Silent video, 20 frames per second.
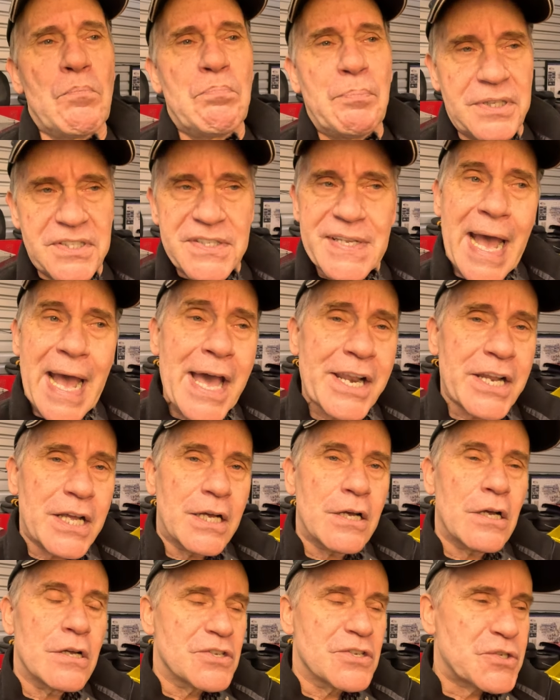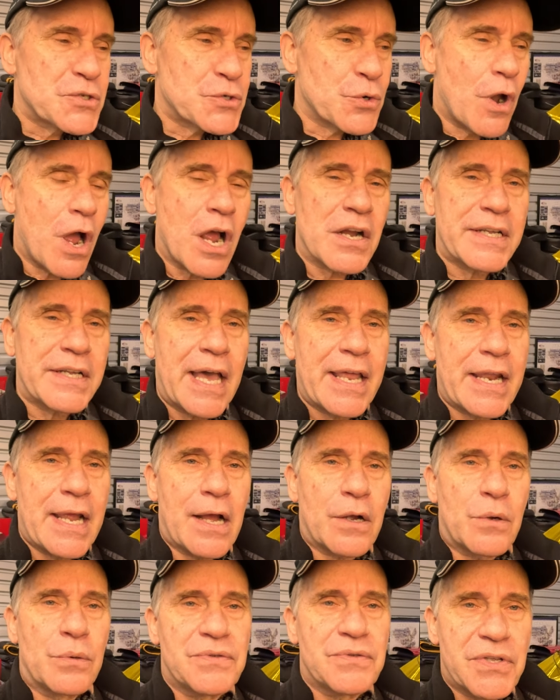But strong data
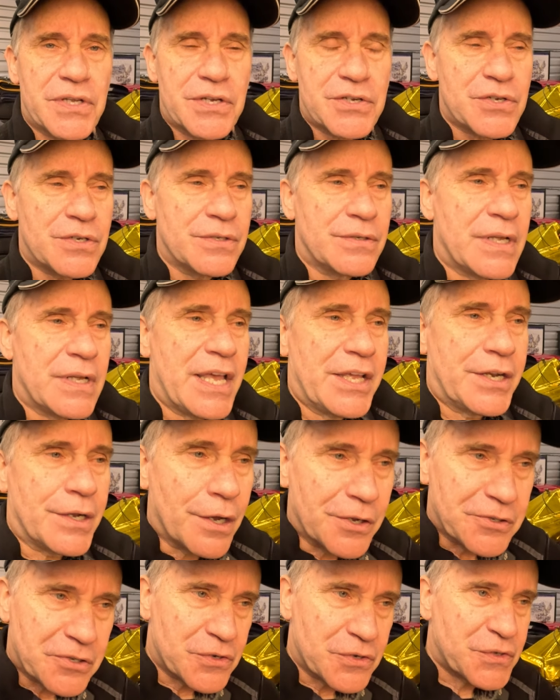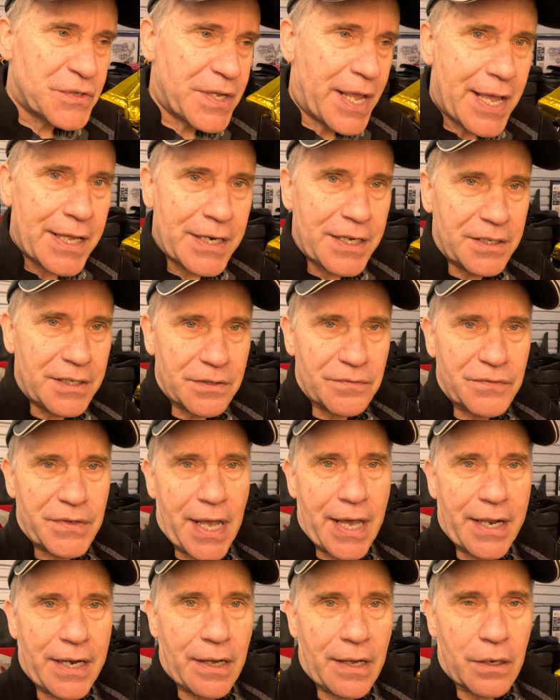acquisition and understanding of
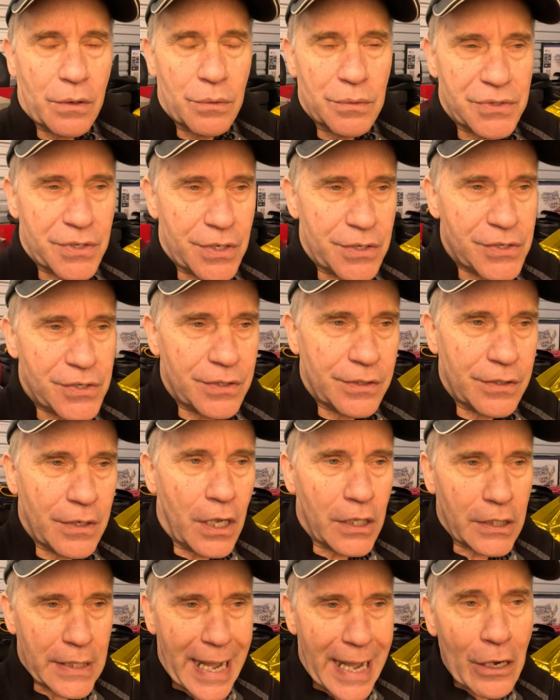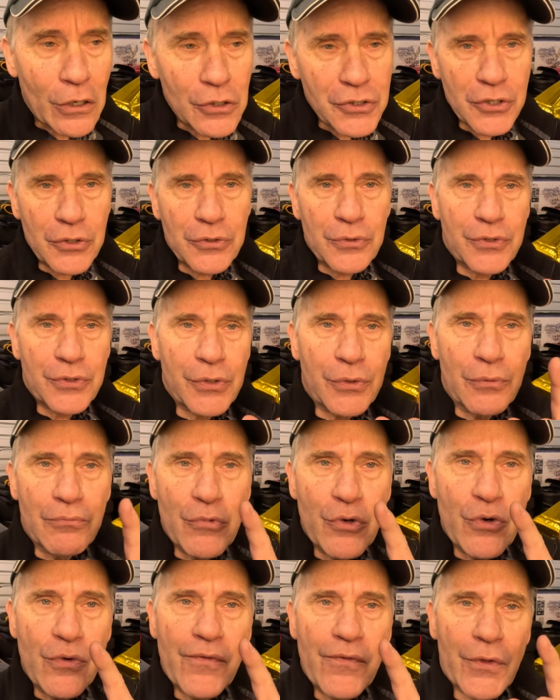data acquisition allows you to
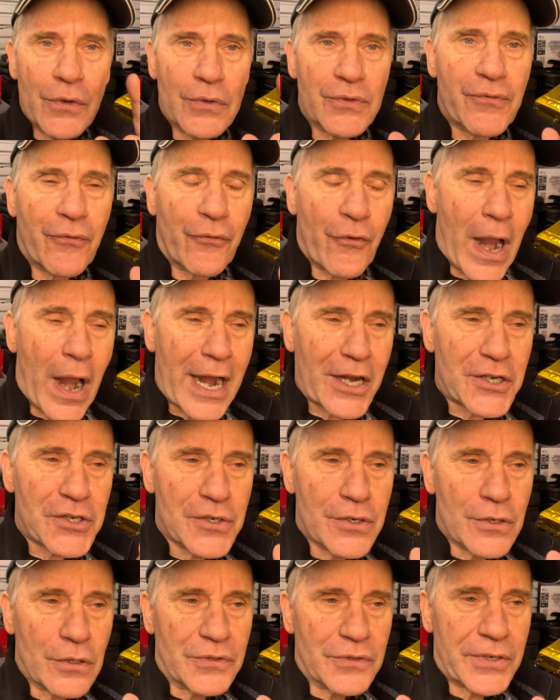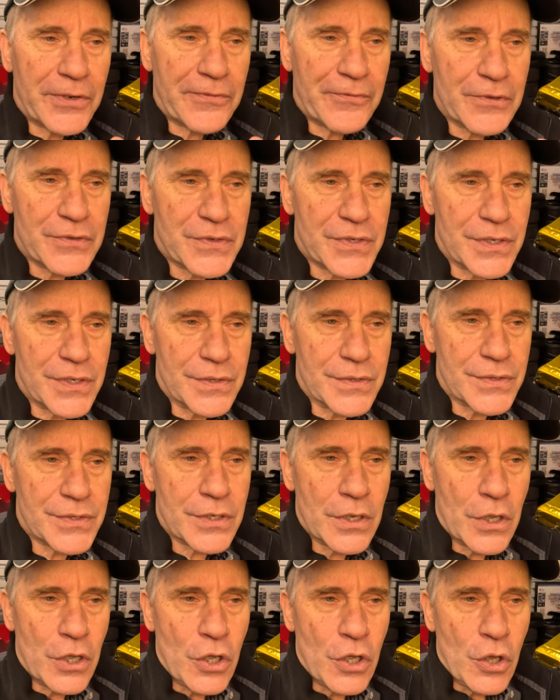move those fractional
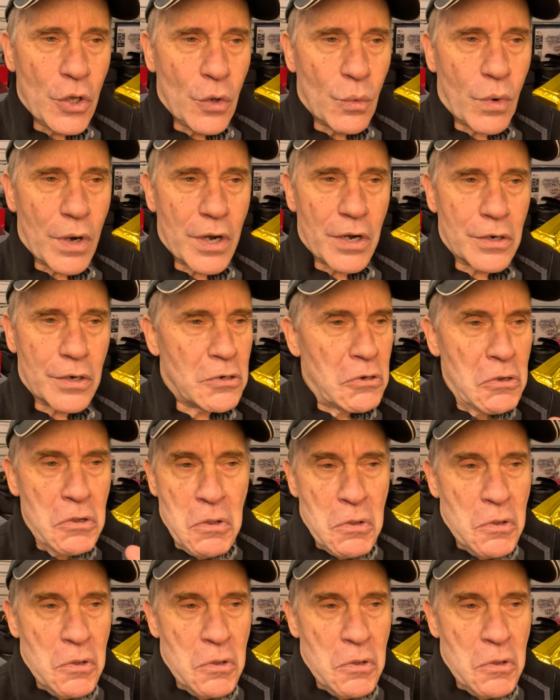differences where